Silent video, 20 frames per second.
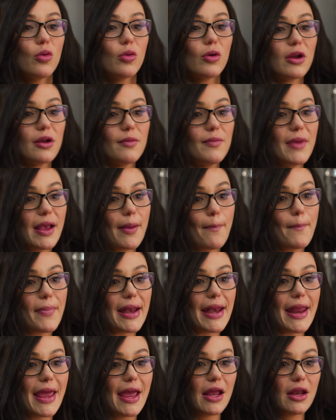We're gonna make a
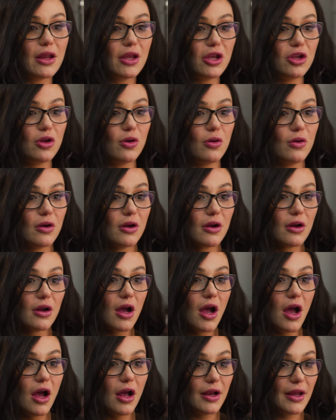banana, yogurt,
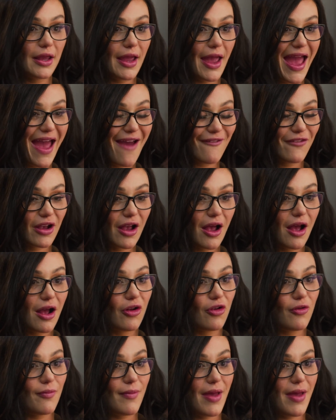honey, avocado